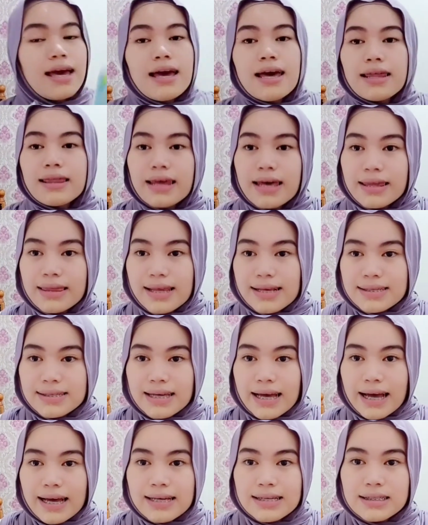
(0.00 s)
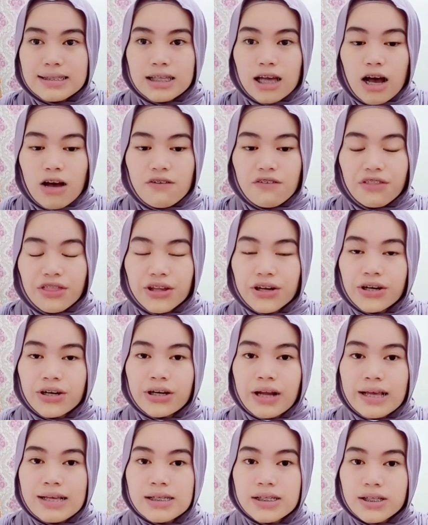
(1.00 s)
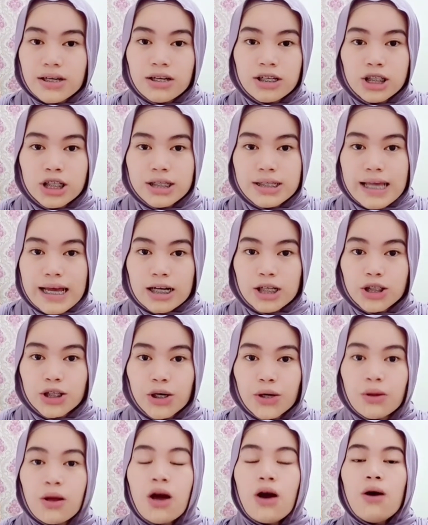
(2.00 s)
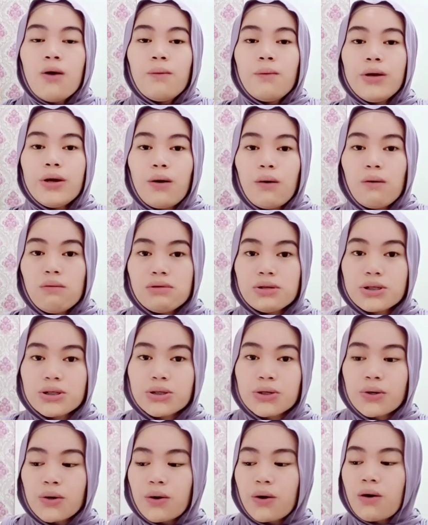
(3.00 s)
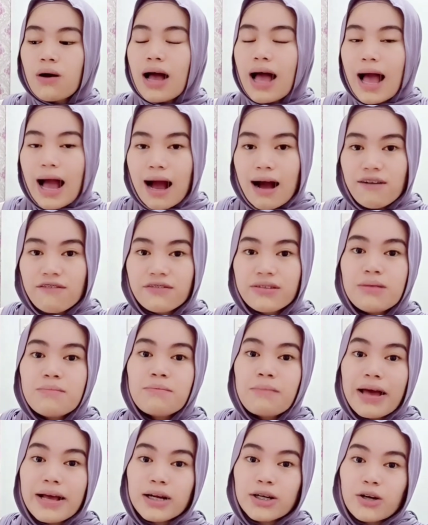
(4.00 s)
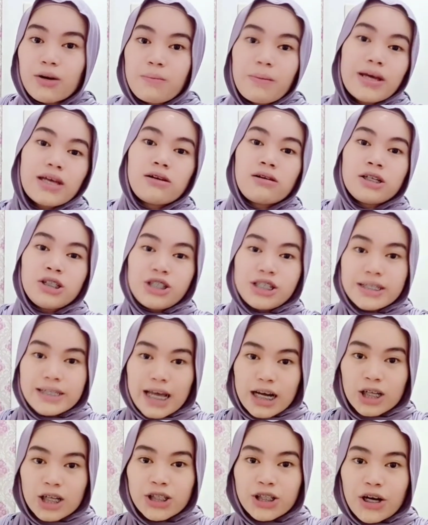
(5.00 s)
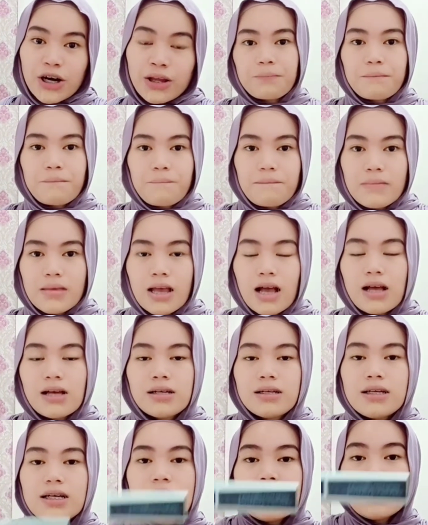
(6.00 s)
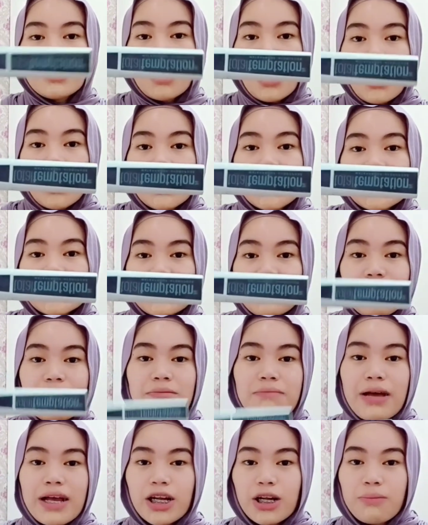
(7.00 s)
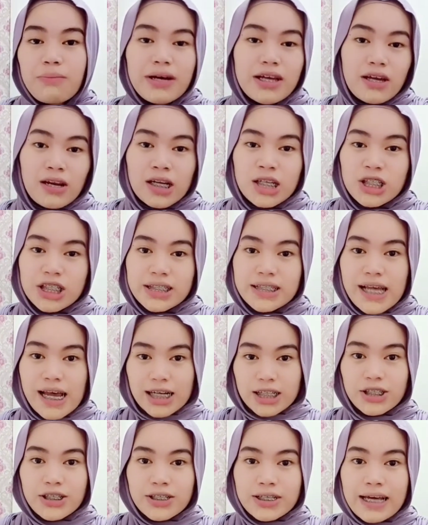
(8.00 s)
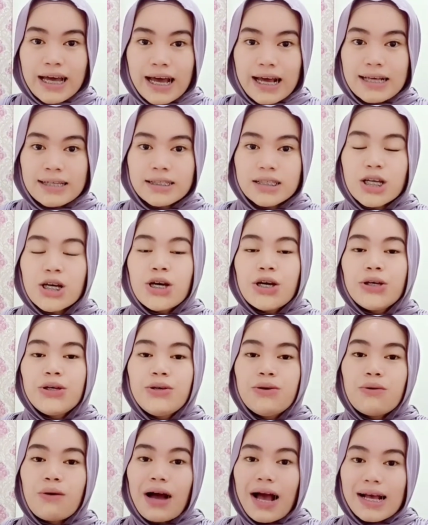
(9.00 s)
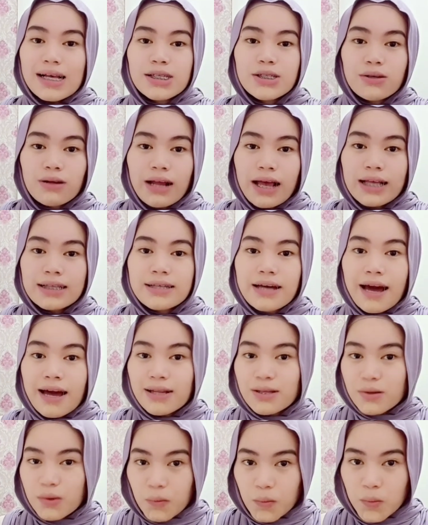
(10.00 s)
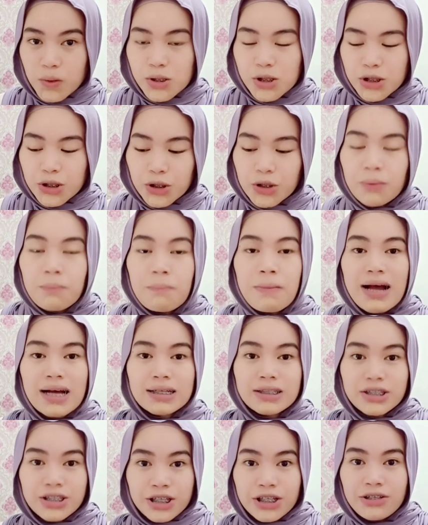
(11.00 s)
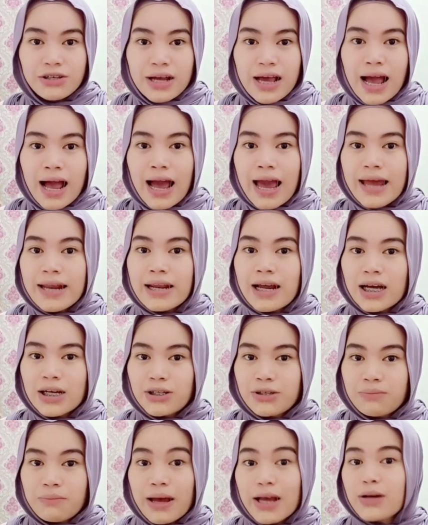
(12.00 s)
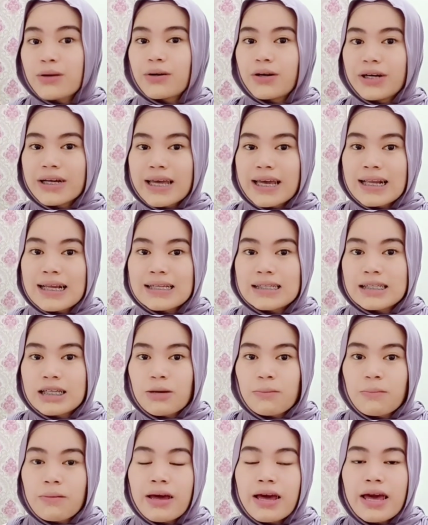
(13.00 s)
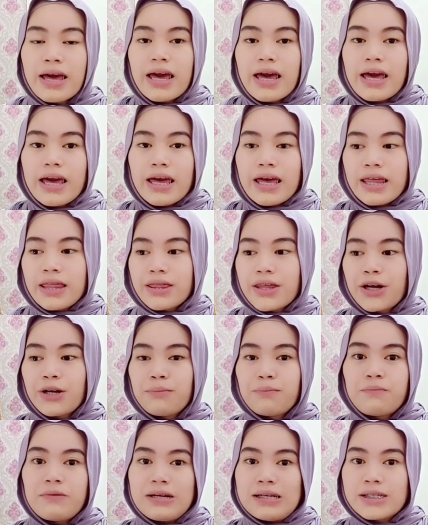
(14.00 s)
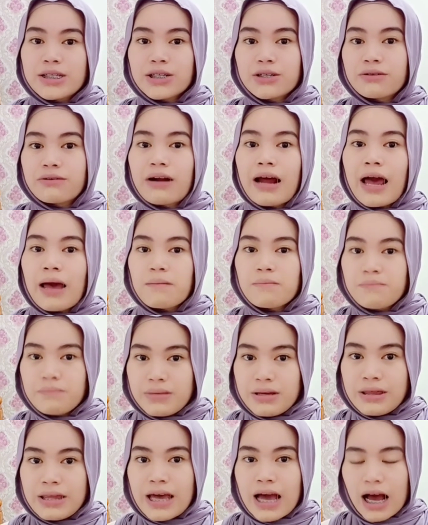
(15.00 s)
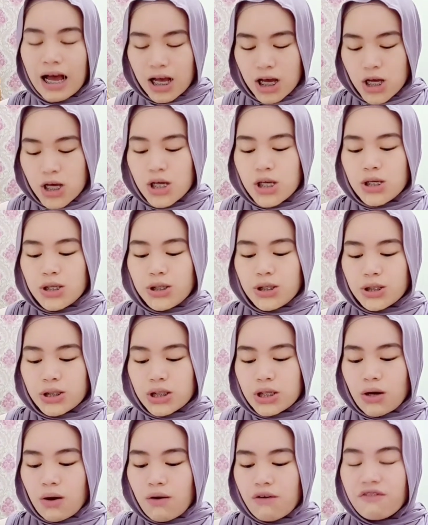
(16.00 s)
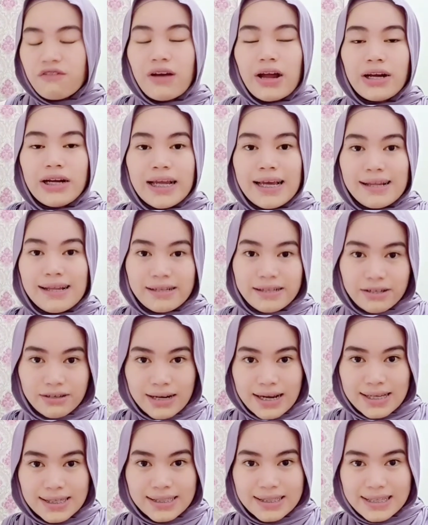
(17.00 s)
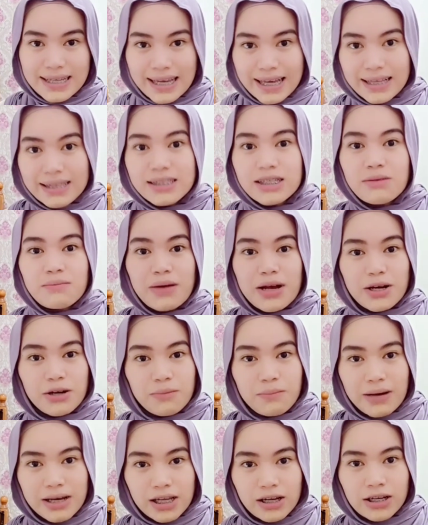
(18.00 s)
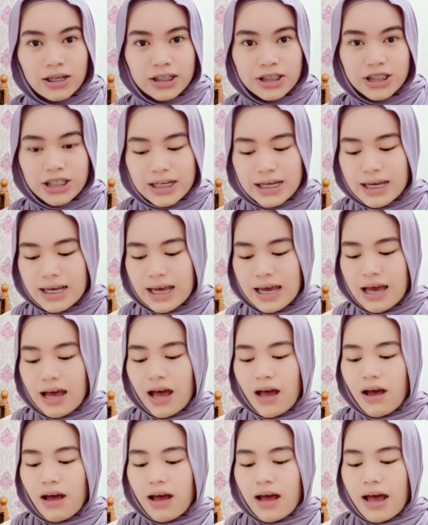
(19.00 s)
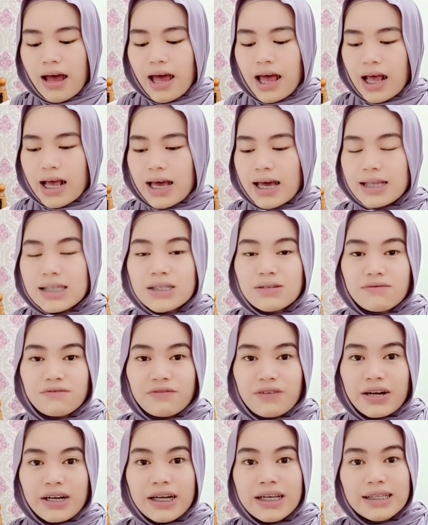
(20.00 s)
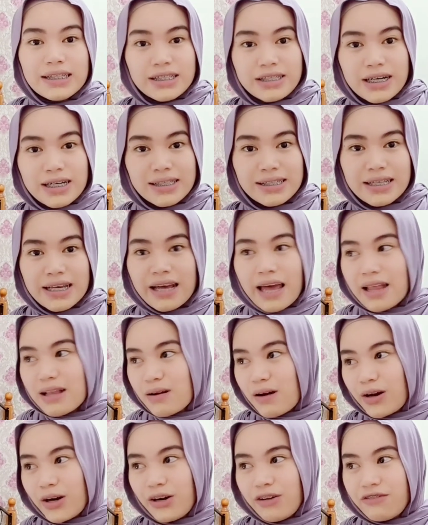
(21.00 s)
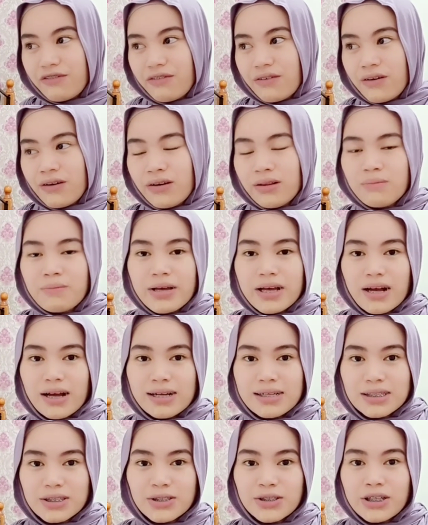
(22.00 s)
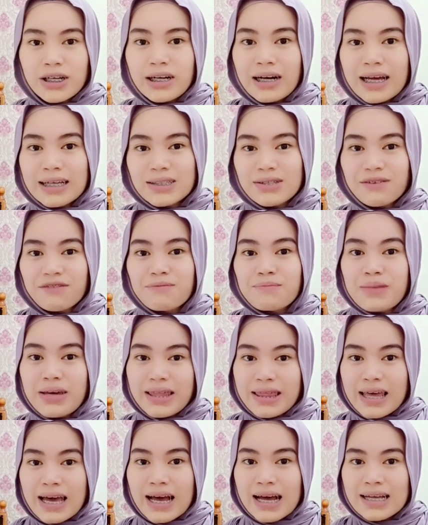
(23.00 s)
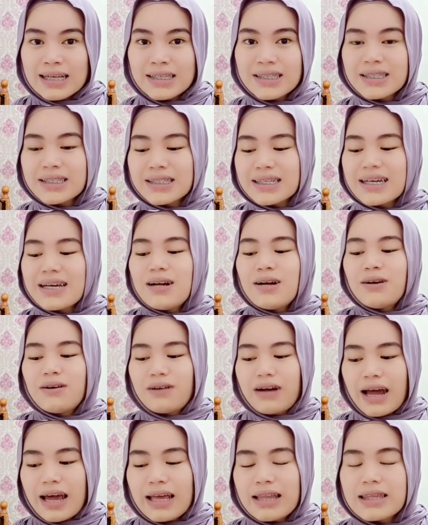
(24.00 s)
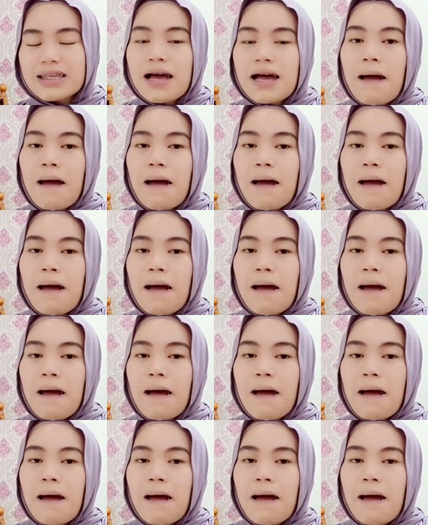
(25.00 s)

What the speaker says: Then next, guys, after the histology section, we also have the microbiology section. So in microbiology section, guys, you isolate and culture bacteria and other microorganisms in their prescribed media. So very interesting. So microbiology, it's very interesting and colorful because there are a lot of medias, right?